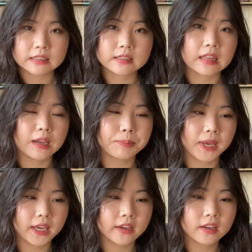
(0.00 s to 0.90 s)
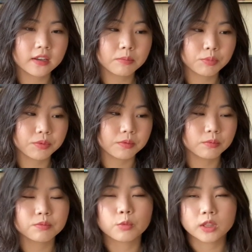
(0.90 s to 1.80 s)
They make
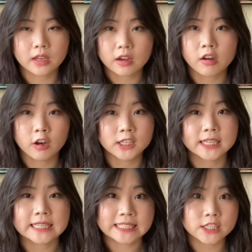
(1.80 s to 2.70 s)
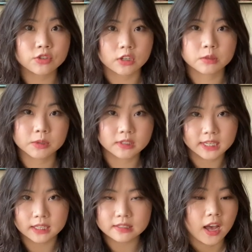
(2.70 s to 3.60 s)
what they call like indestructible tights.